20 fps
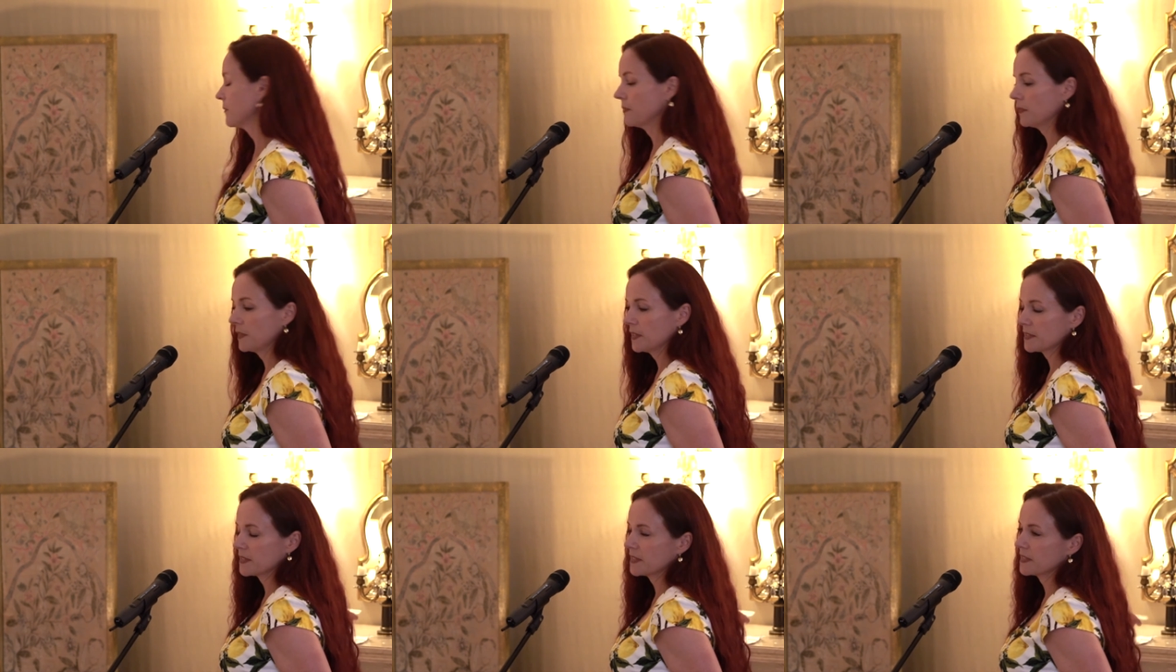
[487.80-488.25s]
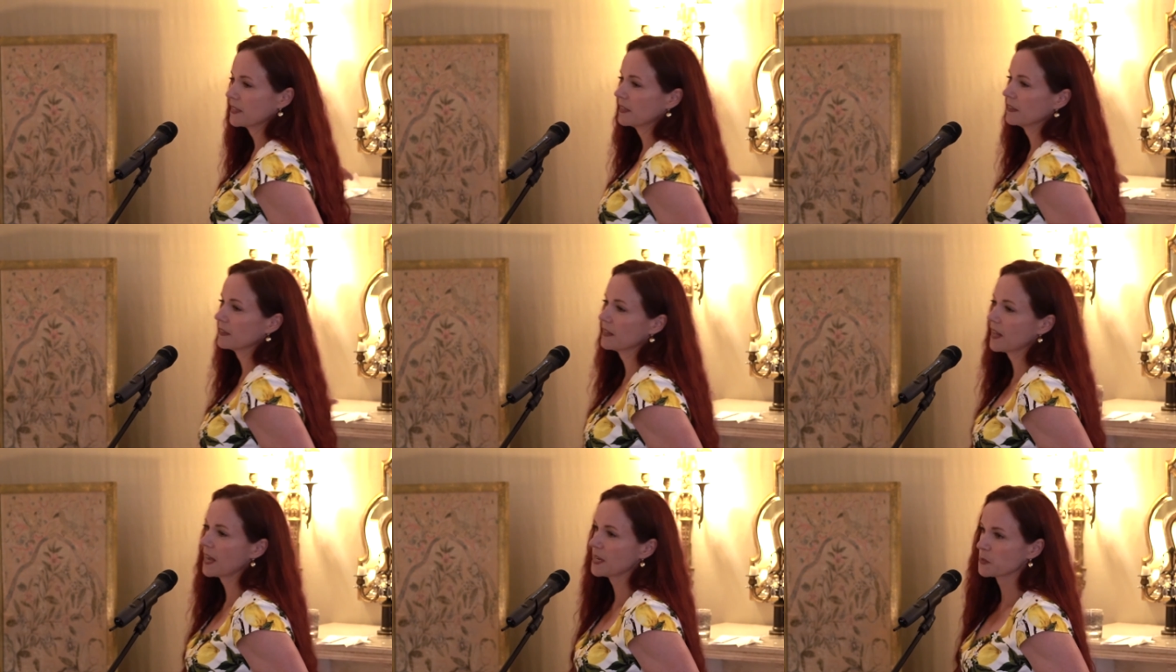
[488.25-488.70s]
This is the
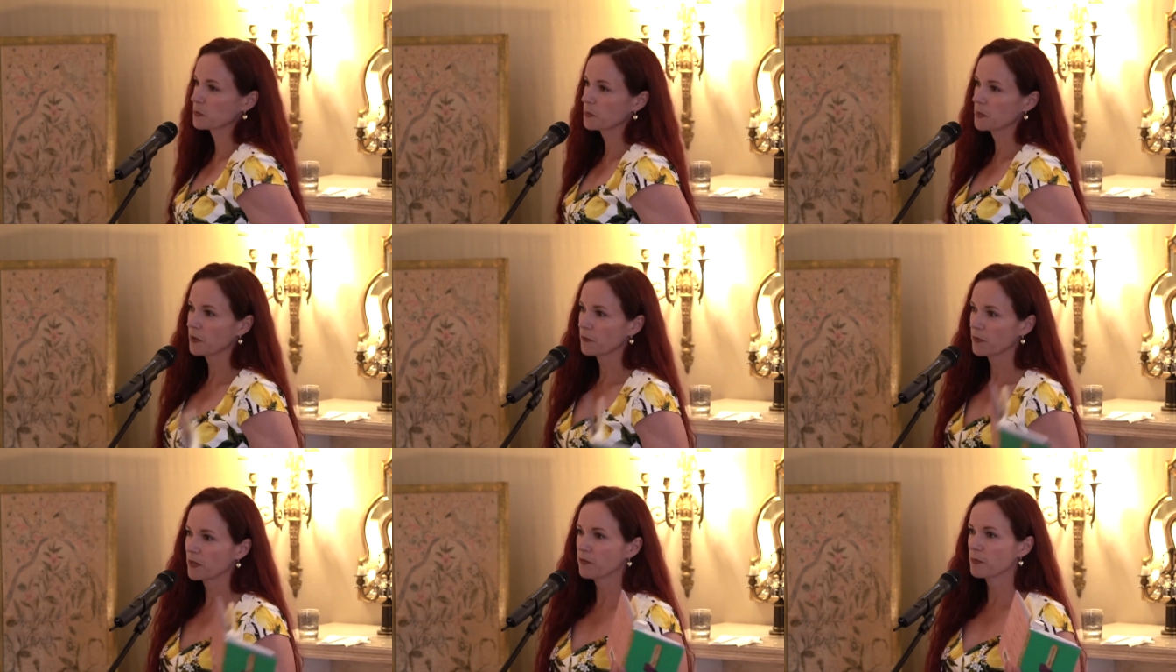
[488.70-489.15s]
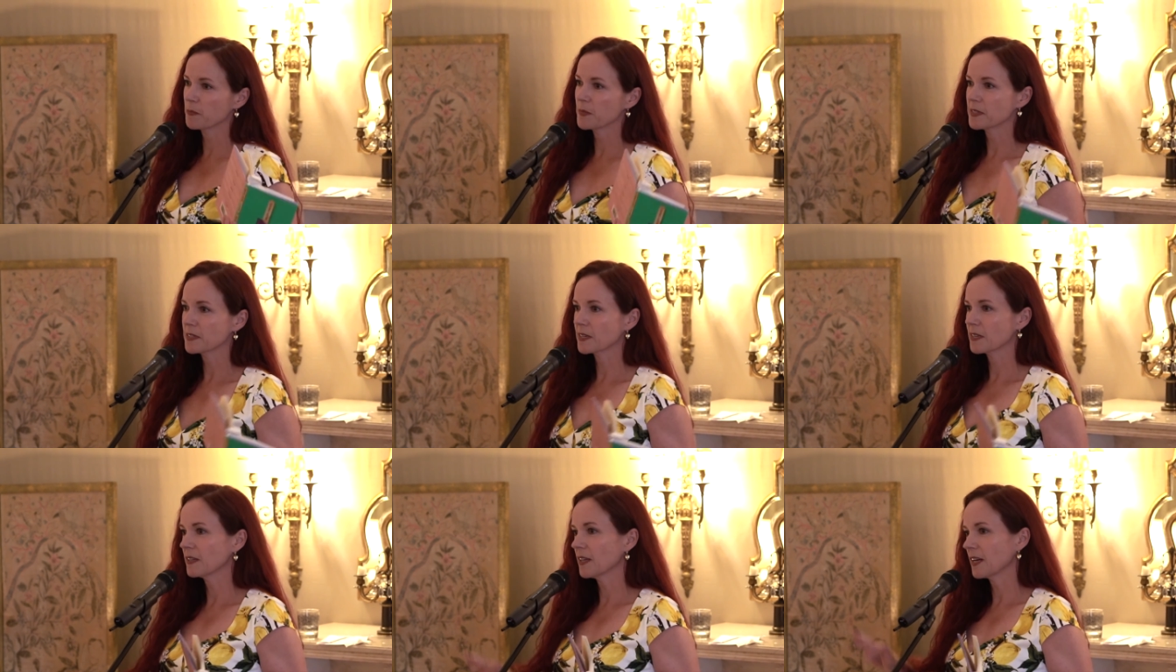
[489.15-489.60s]
last one I'll read from
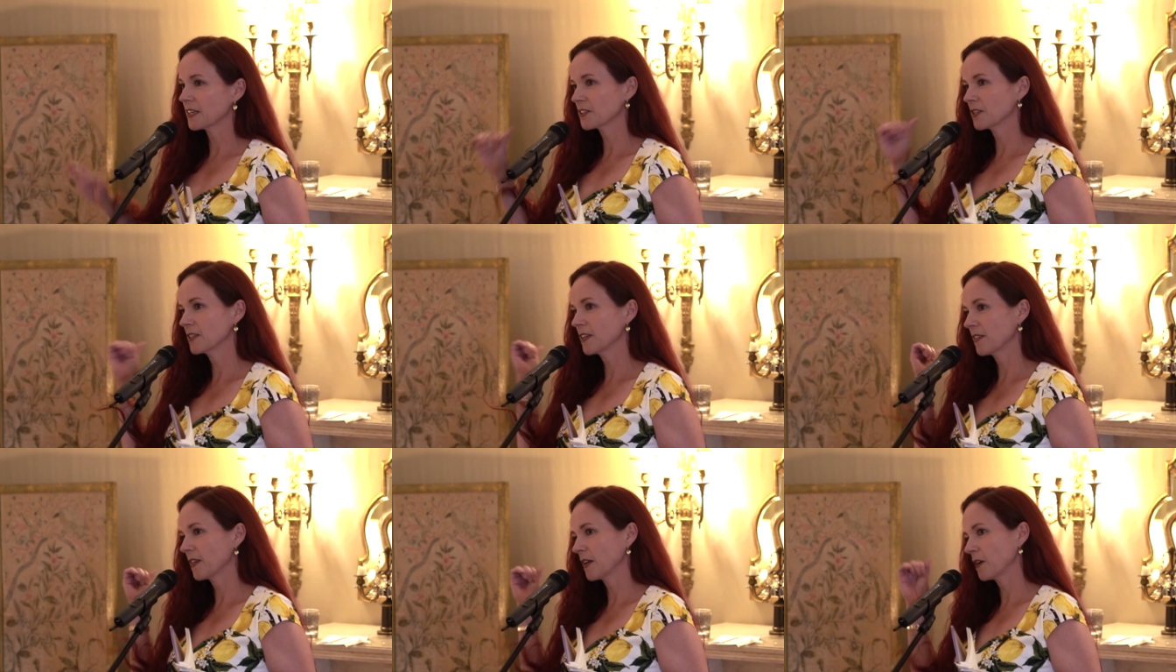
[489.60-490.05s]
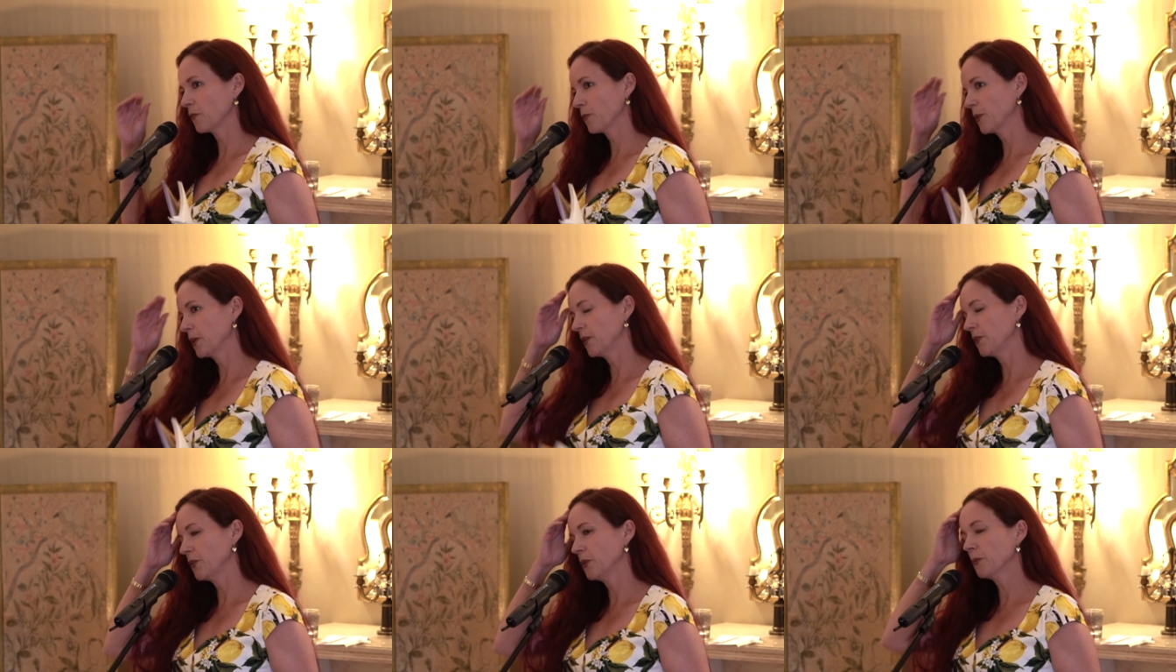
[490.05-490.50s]
this collection, and then I'll
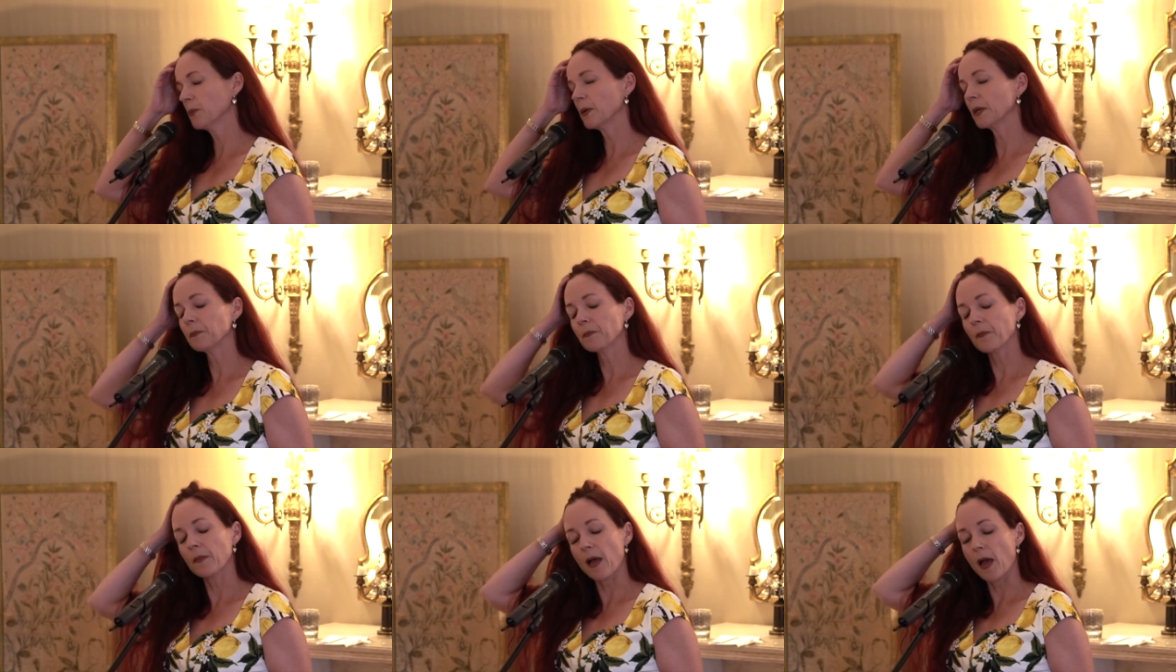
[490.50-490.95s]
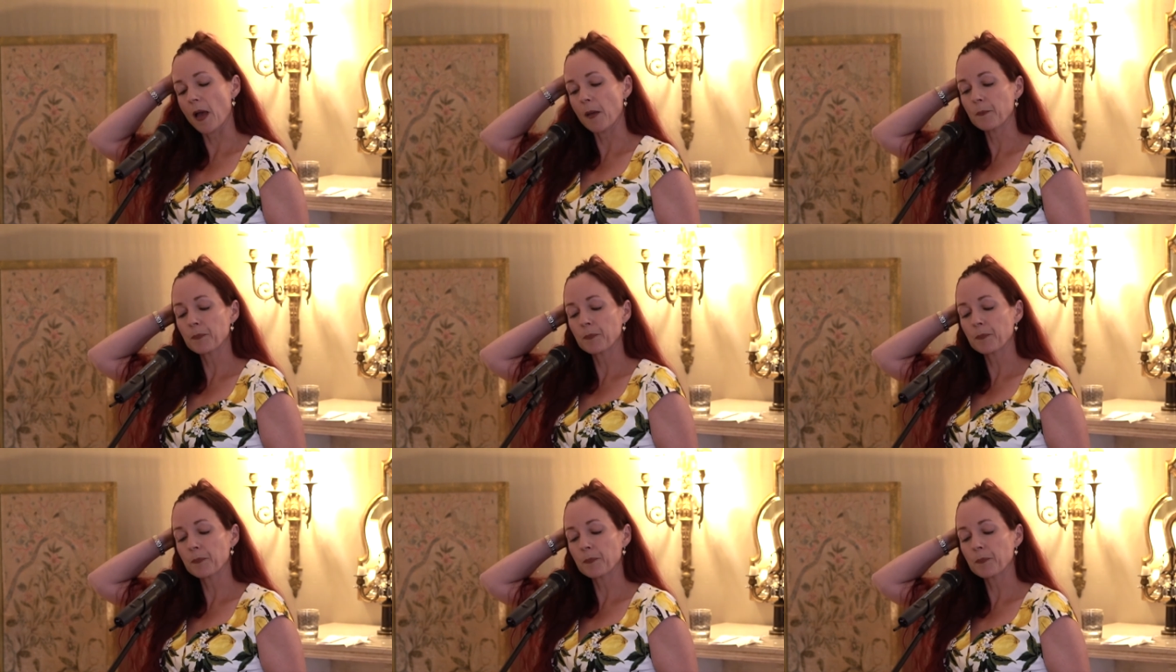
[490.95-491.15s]
read a new one.